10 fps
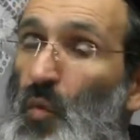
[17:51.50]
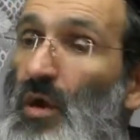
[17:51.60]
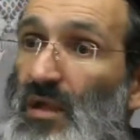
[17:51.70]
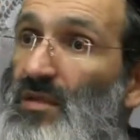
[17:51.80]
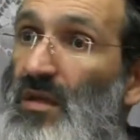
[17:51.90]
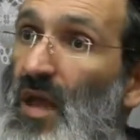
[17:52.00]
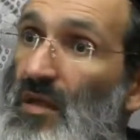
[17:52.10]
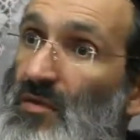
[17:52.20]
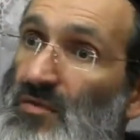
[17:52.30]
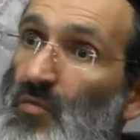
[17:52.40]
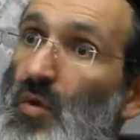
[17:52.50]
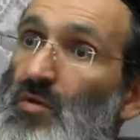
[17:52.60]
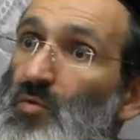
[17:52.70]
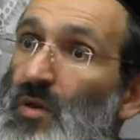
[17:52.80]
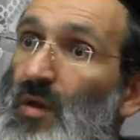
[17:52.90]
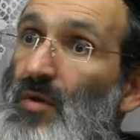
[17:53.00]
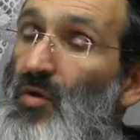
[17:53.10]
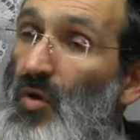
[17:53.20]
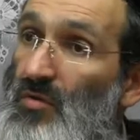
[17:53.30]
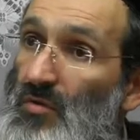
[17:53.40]
What is a gadlus? When you become
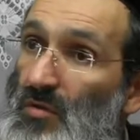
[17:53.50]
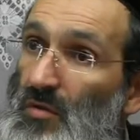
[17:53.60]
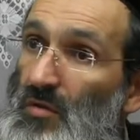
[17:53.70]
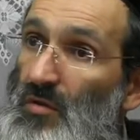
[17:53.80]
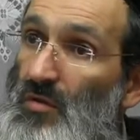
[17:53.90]
a godel.